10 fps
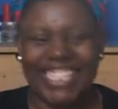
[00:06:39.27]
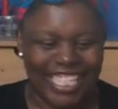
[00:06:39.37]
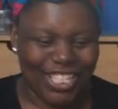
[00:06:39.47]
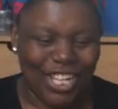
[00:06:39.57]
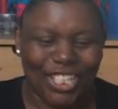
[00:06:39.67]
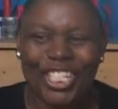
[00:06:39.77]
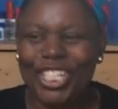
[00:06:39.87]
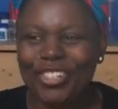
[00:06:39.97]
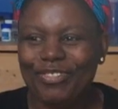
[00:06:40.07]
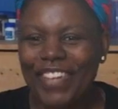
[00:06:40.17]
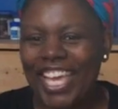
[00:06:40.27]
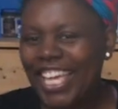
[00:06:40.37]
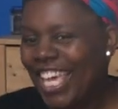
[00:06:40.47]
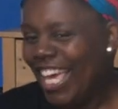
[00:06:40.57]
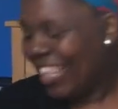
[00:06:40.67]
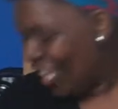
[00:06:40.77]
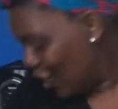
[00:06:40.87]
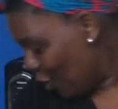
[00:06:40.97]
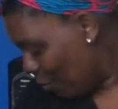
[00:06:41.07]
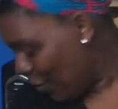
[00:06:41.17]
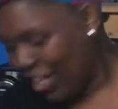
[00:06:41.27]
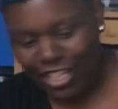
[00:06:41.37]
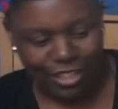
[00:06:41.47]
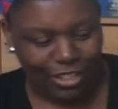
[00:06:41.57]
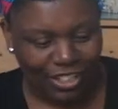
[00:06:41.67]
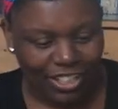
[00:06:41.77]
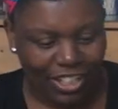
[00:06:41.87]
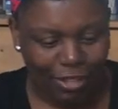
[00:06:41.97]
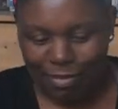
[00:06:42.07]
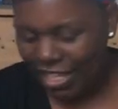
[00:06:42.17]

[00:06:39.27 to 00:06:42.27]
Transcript: these are too big. These are pretty cool. Oh my